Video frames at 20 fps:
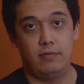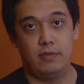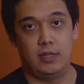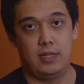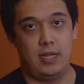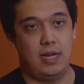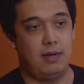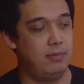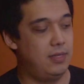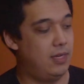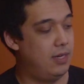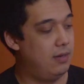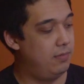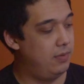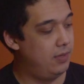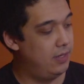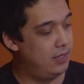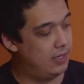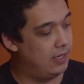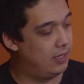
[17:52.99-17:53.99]
the
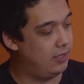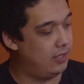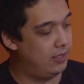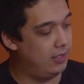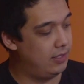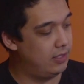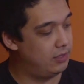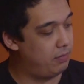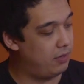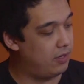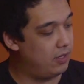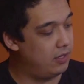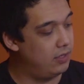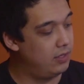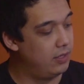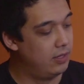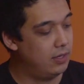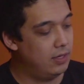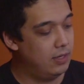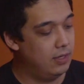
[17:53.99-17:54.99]
laptop, not at this part,